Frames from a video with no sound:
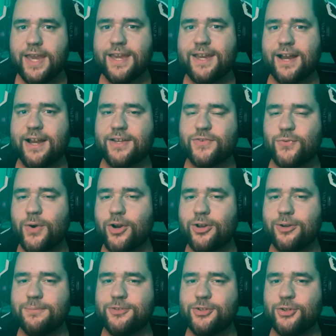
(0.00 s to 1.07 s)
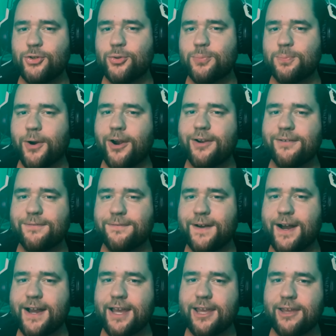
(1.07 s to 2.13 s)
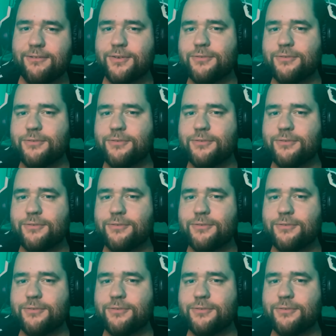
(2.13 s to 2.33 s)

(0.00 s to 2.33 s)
guys, welcome to part 5